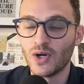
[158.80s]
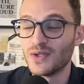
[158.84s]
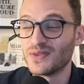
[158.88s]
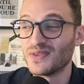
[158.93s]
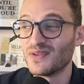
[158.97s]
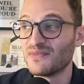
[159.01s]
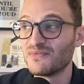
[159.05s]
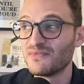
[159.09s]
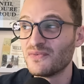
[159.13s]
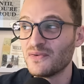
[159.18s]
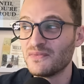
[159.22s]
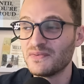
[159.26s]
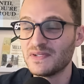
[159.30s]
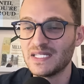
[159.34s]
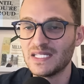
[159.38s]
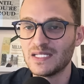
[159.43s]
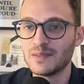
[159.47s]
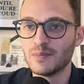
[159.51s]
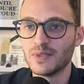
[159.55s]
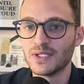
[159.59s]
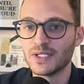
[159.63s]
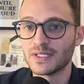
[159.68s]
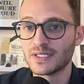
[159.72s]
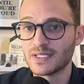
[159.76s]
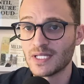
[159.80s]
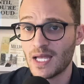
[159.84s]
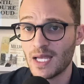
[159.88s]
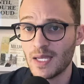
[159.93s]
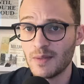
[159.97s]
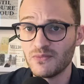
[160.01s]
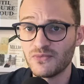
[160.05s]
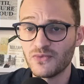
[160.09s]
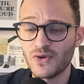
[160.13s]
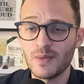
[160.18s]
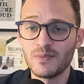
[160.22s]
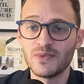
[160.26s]
on the 15 minute
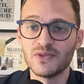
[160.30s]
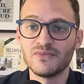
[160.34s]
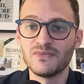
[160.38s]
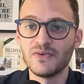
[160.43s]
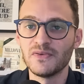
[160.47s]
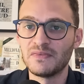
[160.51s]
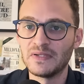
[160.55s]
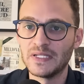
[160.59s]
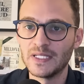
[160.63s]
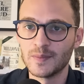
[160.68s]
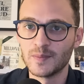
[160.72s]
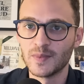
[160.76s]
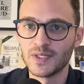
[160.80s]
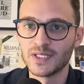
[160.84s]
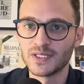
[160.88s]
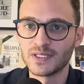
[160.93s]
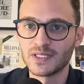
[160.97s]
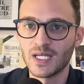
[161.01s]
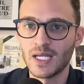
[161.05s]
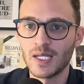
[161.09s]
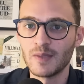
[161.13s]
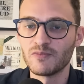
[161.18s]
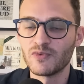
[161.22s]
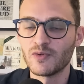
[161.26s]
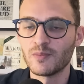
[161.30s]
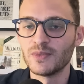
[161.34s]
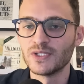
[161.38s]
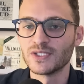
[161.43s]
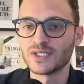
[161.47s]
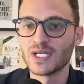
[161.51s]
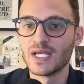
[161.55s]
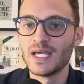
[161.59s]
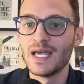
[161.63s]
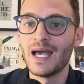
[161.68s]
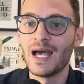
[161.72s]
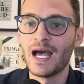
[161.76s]
time frame. The 15 minute time frame
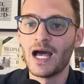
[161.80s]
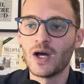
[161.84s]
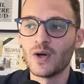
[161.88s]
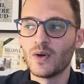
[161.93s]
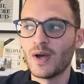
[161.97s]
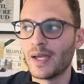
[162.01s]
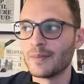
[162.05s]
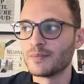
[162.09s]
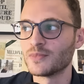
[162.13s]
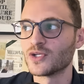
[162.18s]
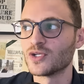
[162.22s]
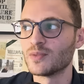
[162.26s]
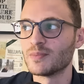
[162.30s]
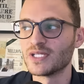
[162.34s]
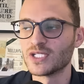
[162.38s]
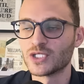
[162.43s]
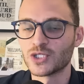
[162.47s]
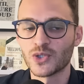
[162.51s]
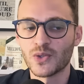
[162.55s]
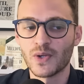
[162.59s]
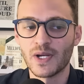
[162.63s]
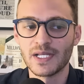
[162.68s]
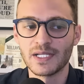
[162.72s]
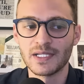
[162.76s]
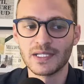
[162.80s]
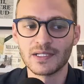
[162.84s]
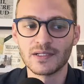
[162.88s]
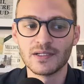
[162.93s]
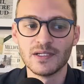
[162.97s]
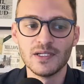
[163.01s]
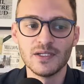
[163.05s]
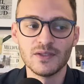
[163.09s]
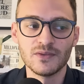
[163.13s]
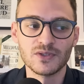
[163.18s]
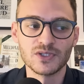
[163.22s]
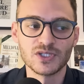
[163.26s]
is how I'm going to be trading
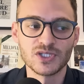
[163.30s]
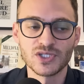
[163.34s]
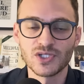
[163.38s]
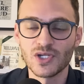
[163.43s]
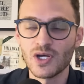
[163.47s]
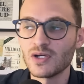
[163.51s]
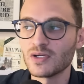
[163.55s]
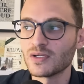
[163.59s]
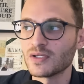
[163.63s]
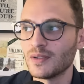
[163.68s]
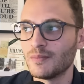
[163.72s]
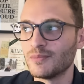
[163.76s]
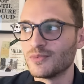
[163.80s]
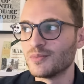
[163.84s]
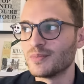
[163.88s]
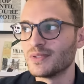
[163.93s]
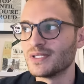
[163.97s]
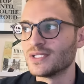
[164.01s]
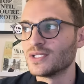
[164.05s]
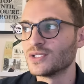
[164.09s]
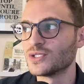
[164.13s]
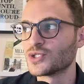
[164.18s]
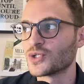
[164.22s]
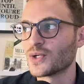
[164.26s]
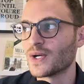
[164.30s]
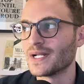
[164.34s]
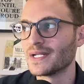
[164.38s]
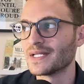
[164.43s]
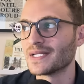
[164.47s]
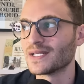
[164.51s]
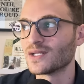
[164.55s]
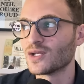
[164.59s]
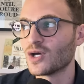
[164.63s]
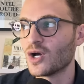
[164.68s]
the stock. I'm going to be trading it